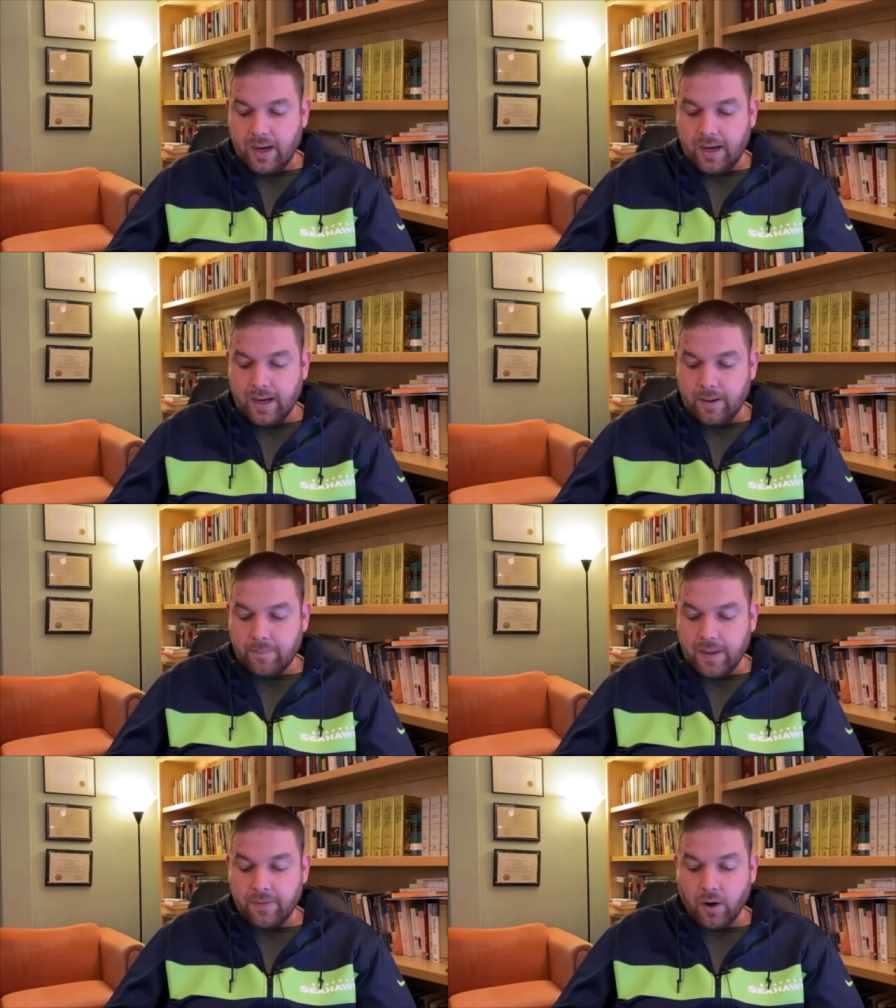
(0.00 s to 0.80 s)

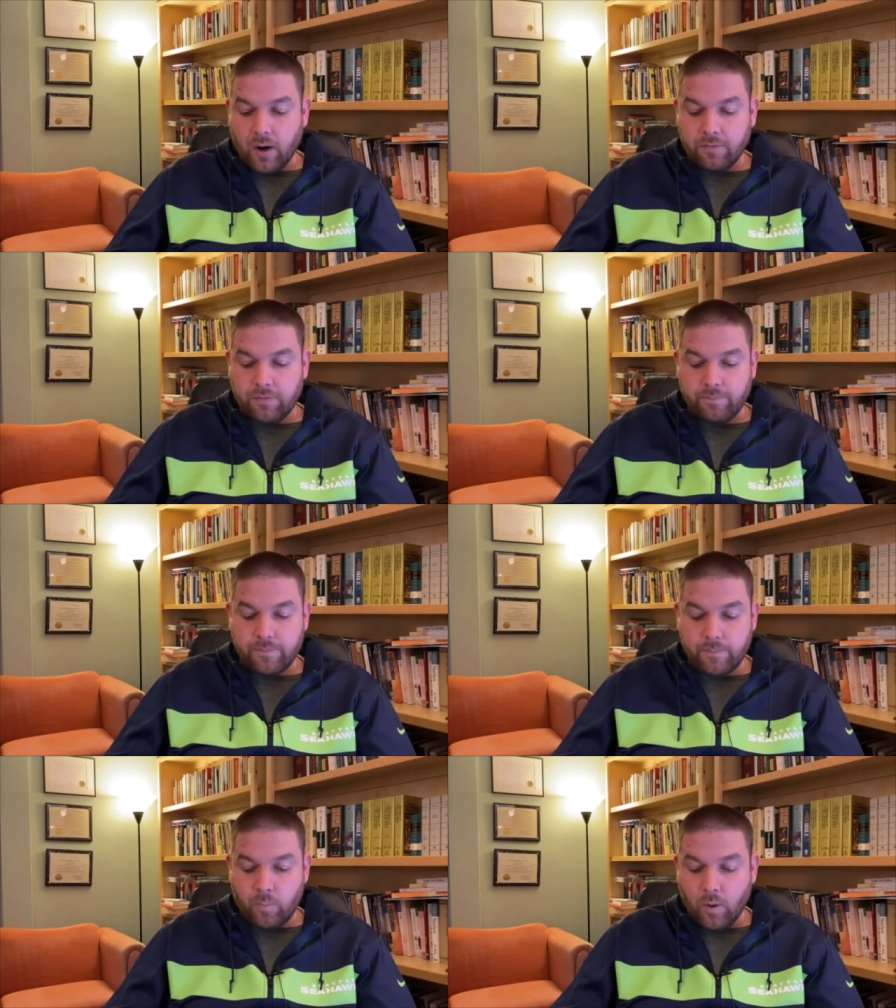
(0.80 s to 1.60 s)
Um, and there are
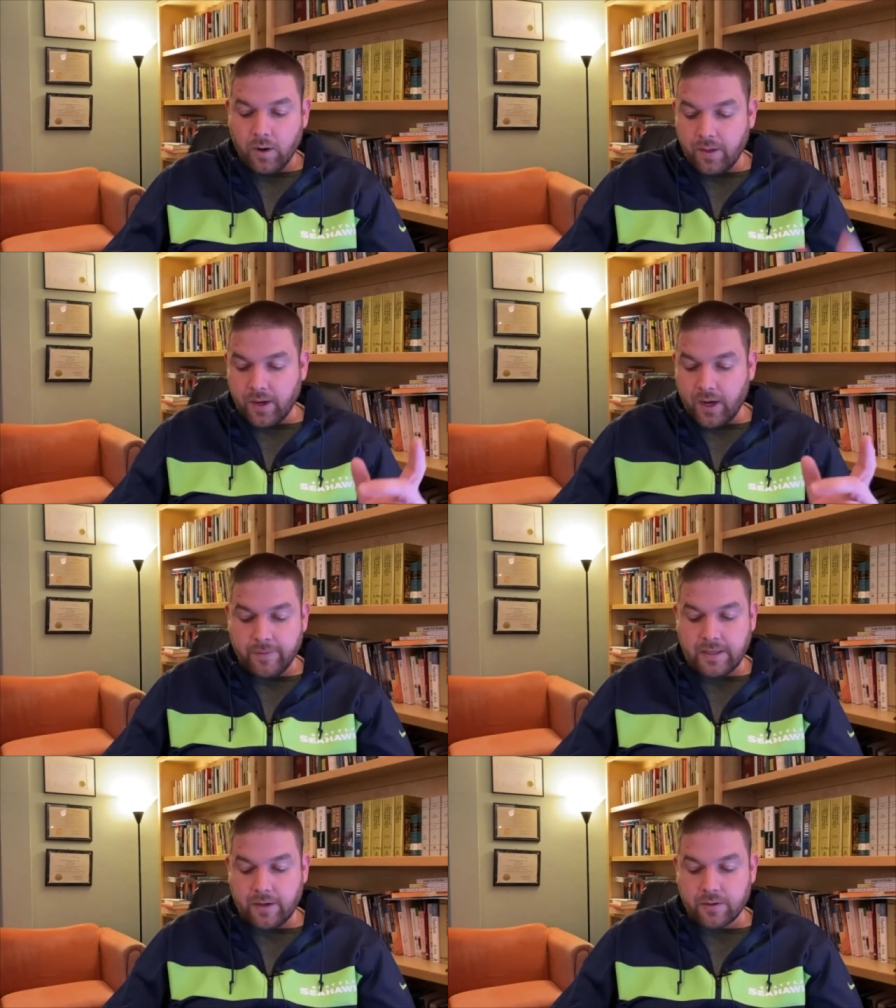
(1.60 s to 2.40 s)
one of the
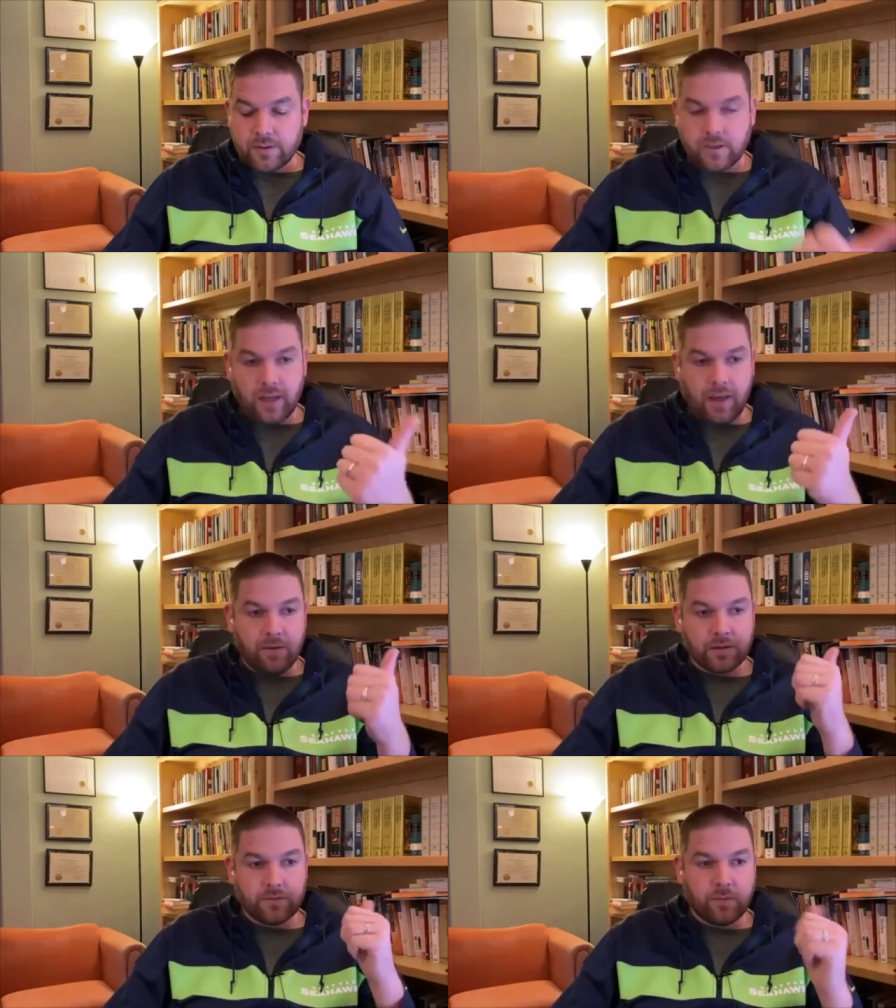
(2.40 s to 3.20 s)
commentators gave
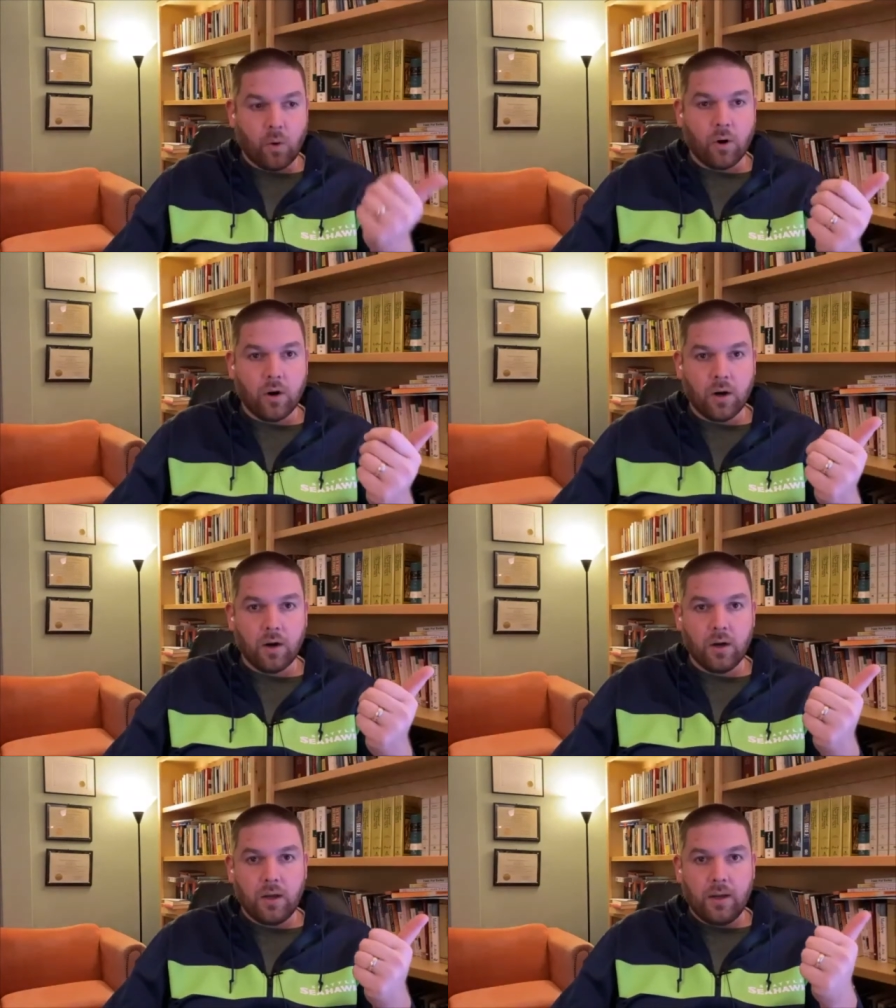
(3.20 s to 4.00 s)
us four
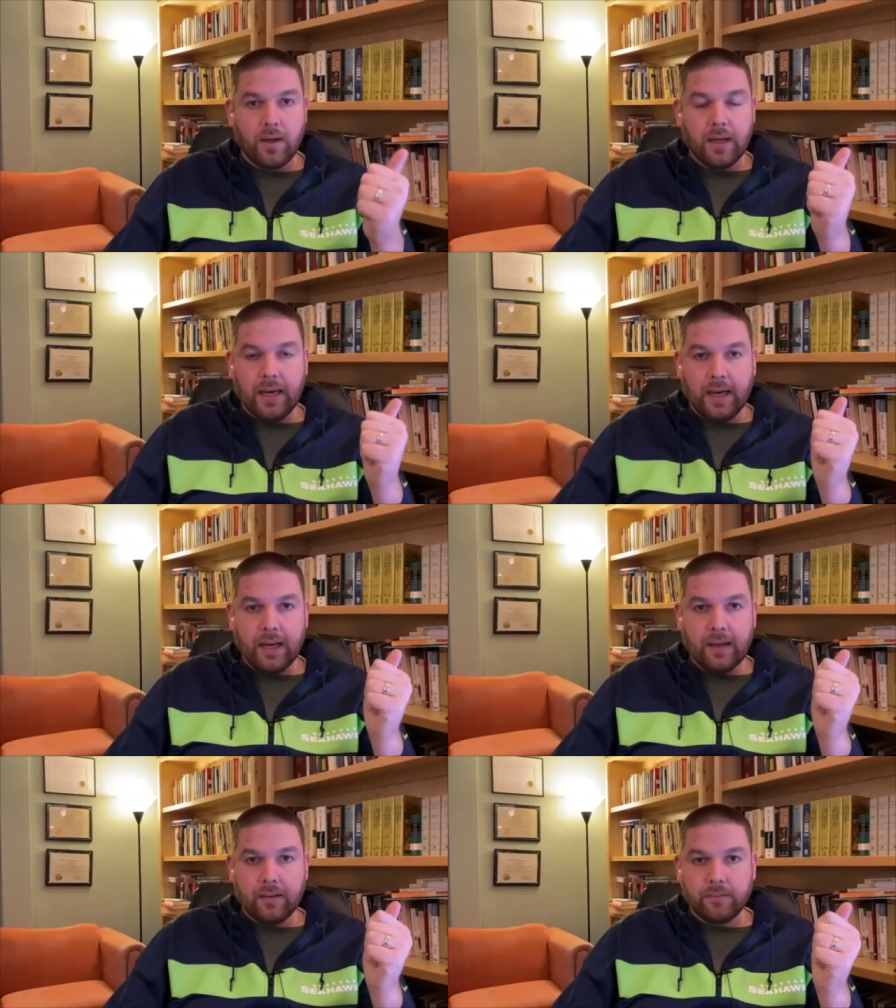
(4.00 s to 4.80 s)

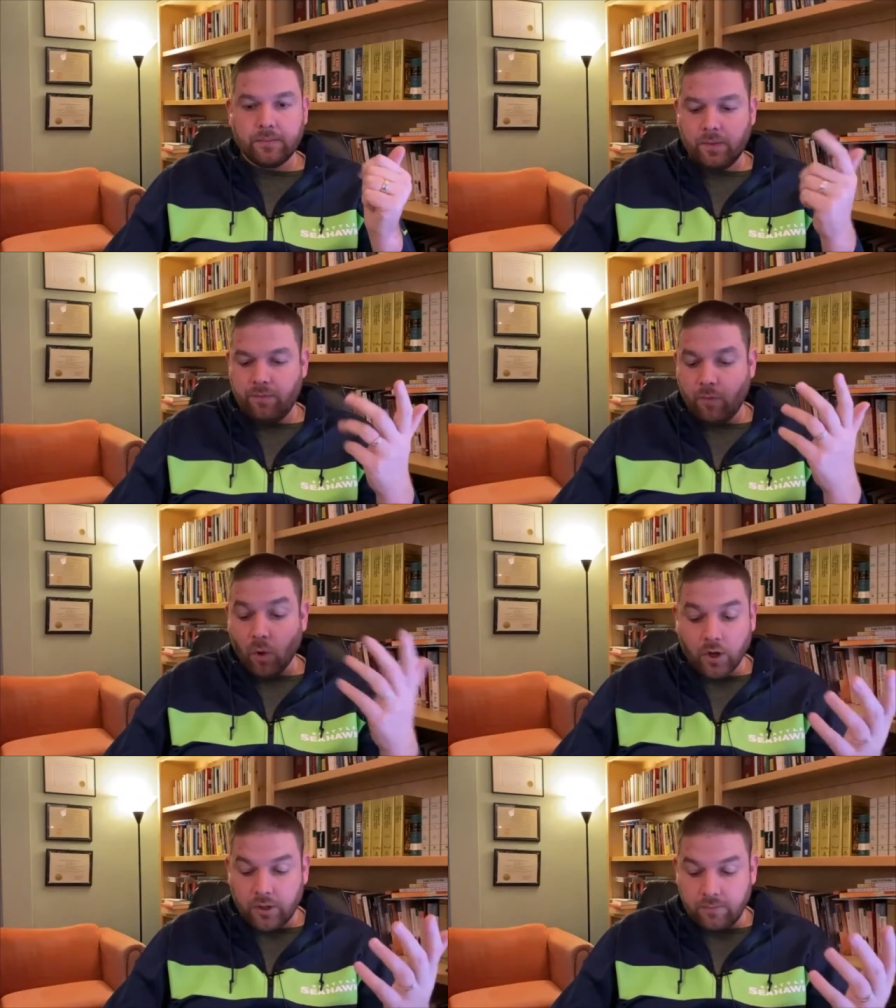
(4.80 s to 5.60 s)
uh,
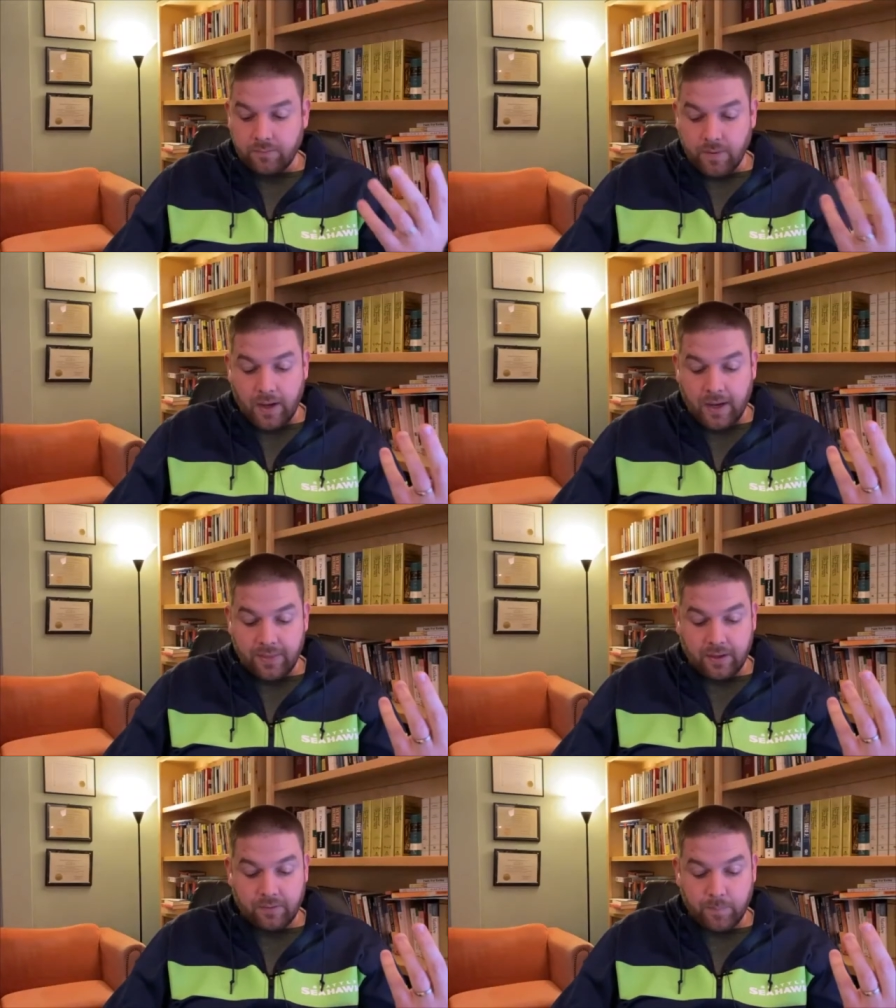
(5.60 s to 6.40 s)
four I
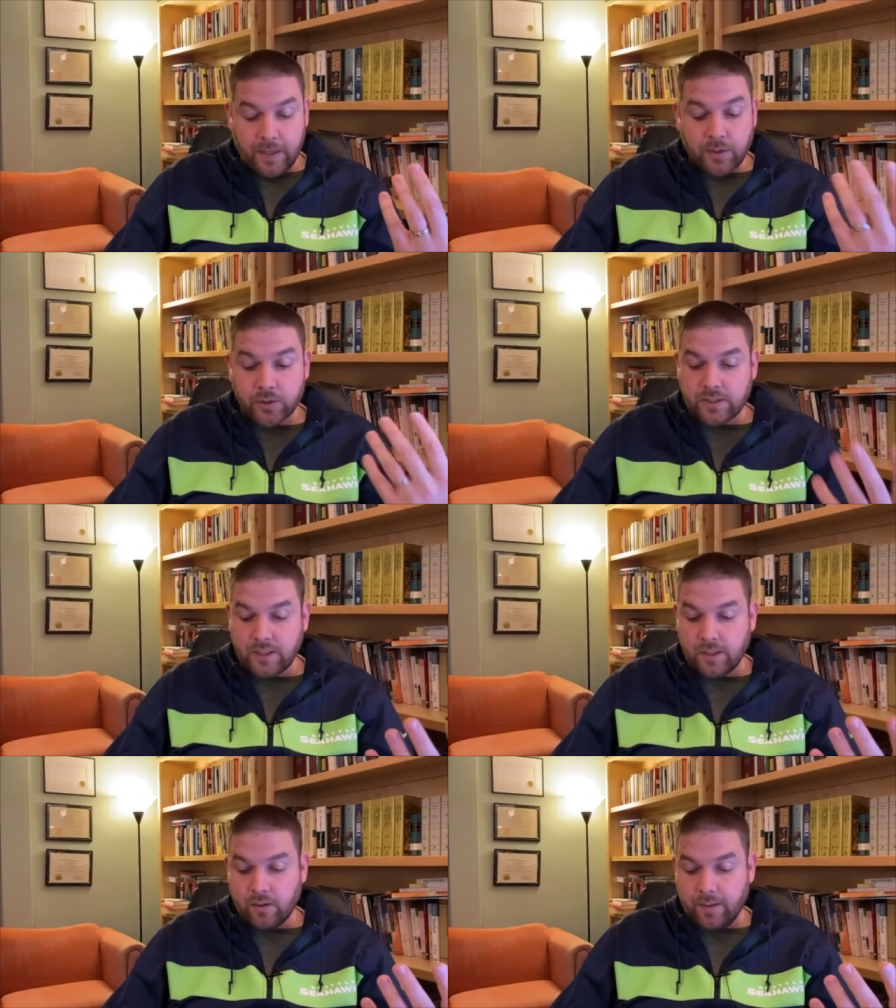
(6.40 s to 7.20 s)
think,
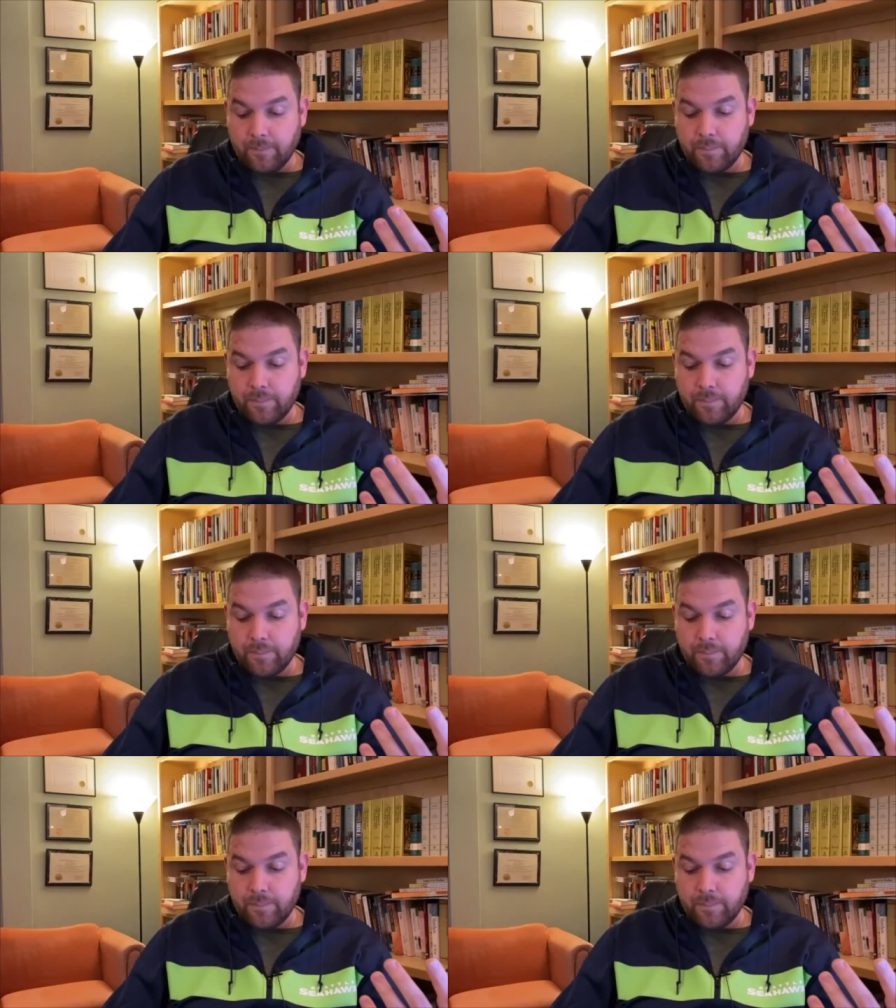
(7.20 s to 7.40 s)
interesting